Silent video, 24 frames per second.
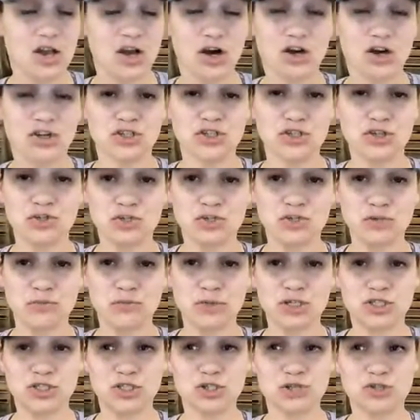on YouTube,
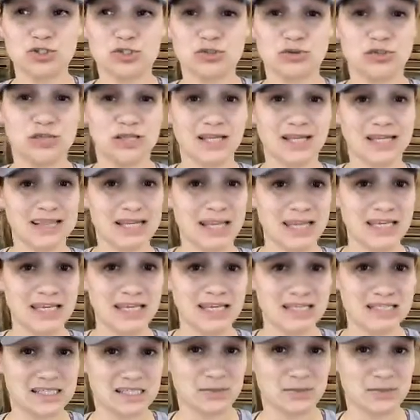be sure to click like and